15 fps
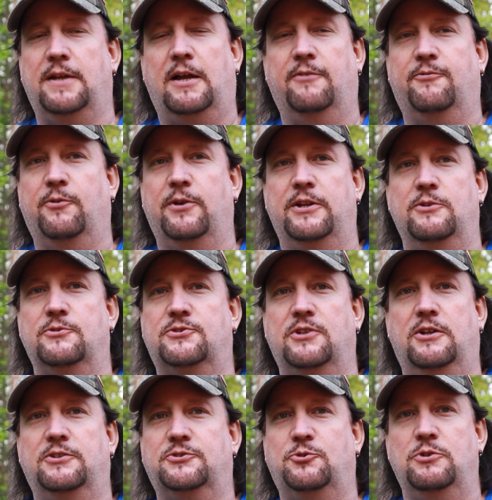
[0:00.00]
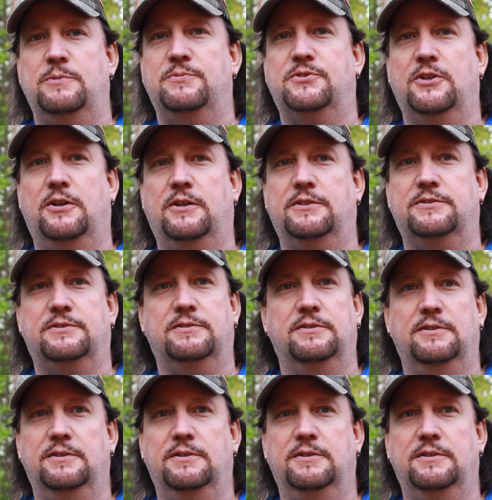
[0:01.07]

Alfredo sauce, cream sauce.